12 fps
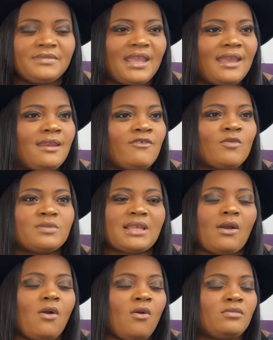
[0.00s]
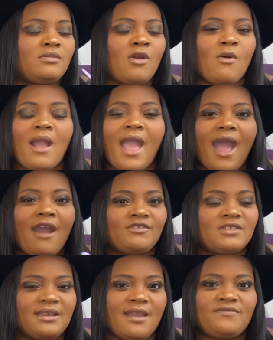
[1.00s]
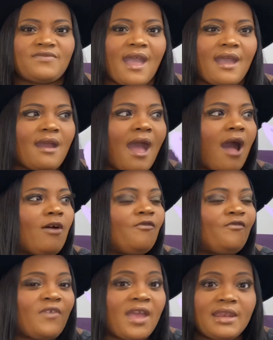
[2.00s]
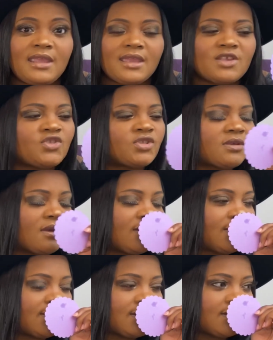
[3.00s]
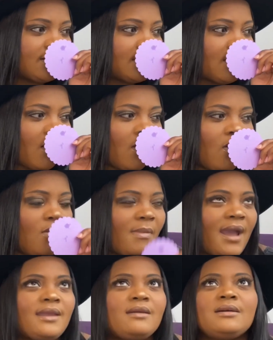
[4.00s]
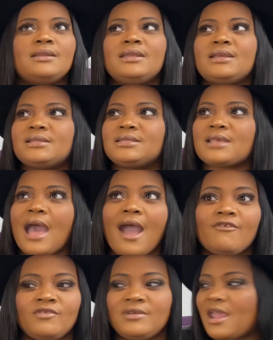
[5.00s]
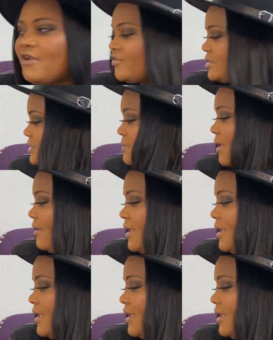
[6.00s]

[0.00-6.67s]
And everyone was like, oh no, I have to get that. LiQWYD is, oh my goodness. I've never smelled